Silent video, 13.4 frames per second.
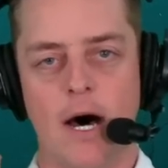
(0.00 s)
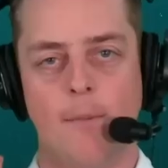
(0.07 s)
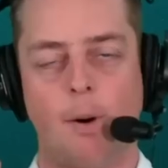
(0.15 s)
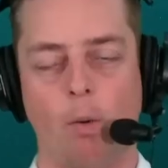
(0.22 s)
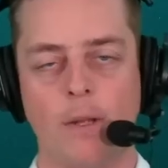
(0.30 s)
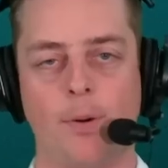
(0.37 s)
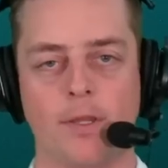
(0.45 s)
but
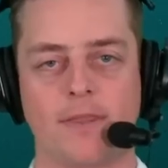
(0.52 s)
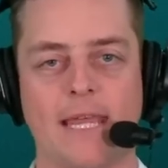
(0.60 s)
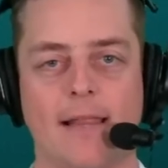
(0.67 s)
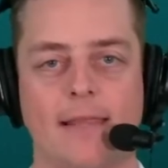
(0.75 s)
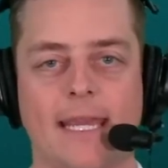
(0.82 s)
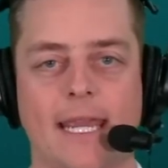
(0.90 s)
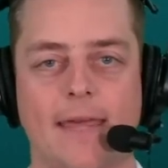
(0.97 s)
we put
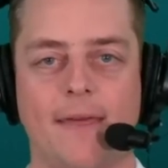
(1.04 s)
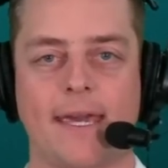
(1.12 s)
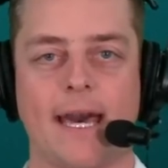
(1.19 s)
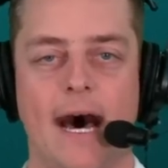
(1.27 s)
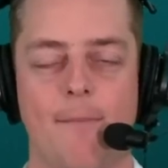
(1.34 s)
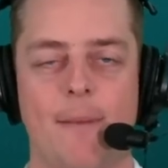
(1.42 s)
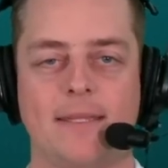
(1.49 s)
that link in the
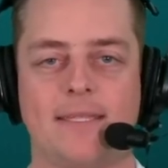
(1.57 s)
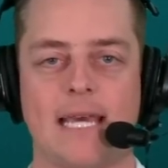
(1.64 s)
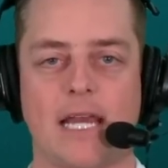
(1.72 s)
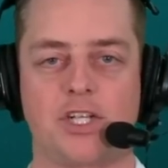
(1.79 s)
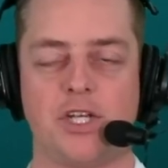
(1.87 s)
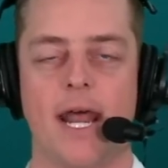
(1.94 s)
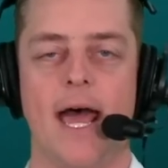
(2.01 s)
comment
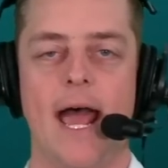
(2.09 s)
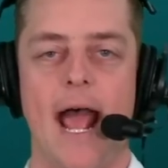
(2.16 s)
section